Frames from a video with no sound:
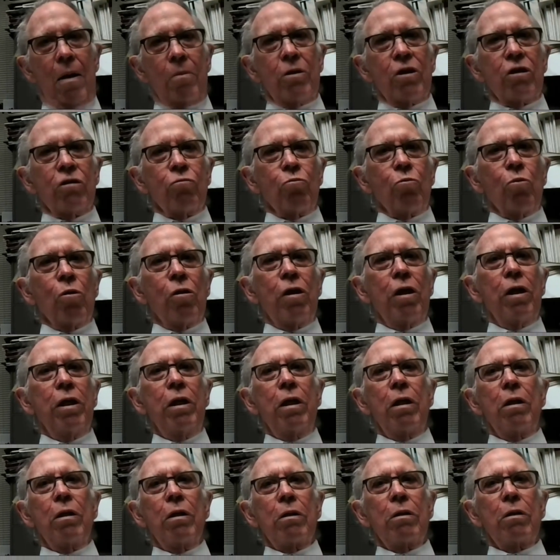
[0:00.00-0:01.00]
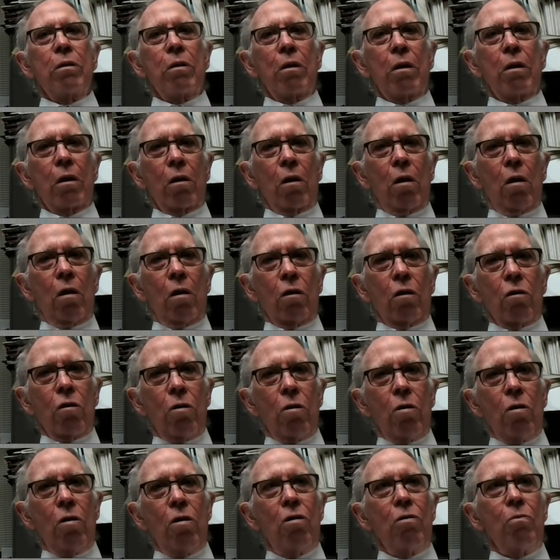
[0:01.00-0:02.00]
This really
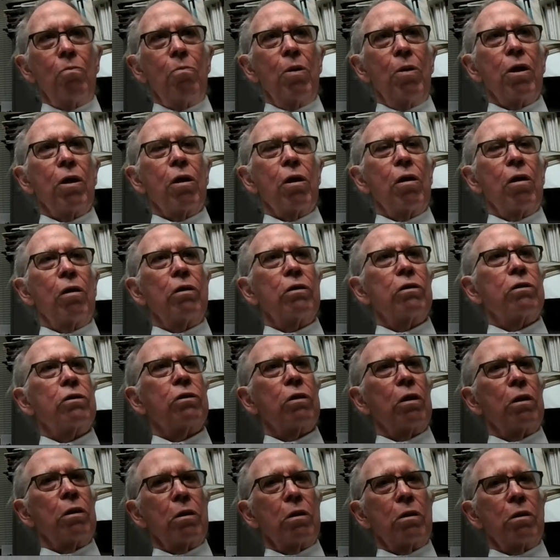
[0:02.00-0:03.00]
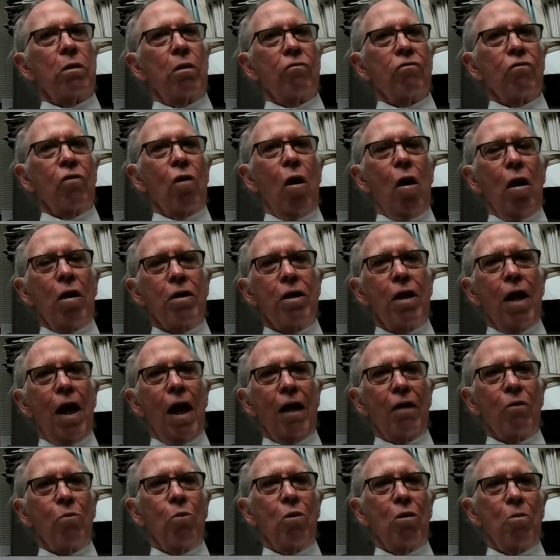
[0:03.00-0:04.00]
occurred because of
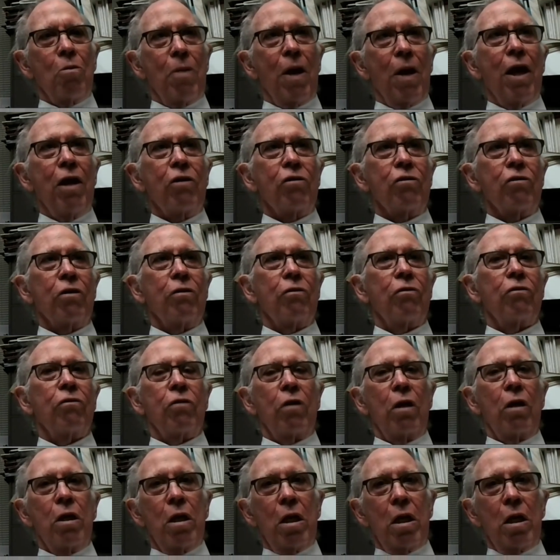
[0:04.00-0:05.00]
contact with patients.